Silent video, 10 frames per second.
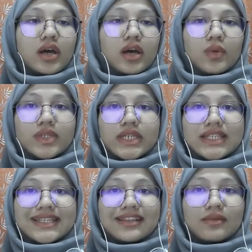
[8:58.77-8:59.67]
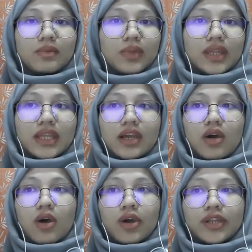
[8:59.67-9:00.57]
which is it meaning
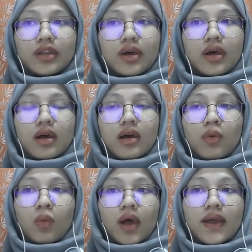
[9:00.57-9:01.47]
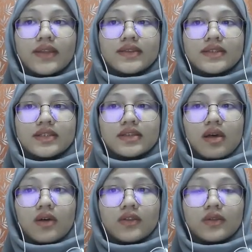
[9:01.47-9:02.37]
on one's
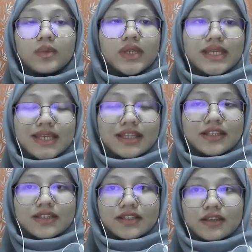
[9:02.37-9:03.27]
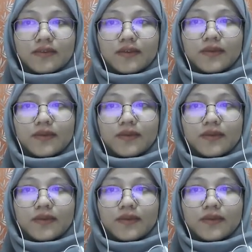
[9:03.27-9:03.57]
own initiative.